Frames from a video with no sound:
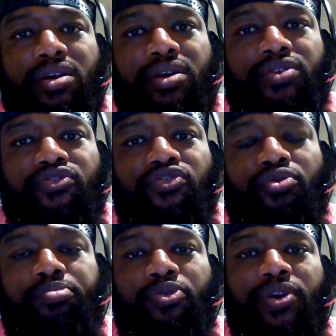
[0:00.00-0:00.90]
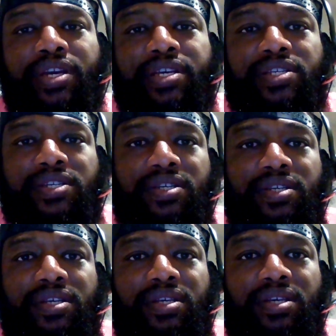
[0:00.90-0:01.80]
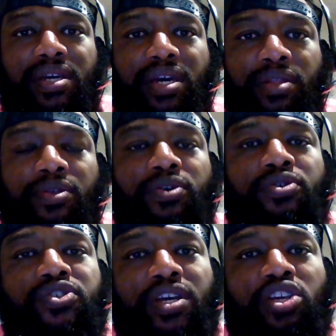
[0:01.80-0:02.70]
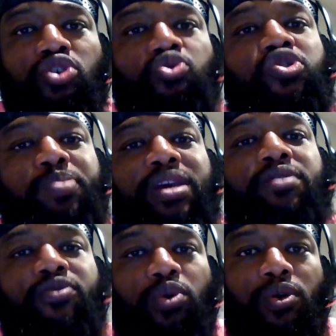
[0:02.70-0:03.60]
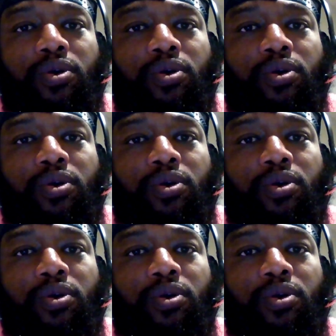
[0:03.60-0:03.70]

Drew Brees and those that you speak for,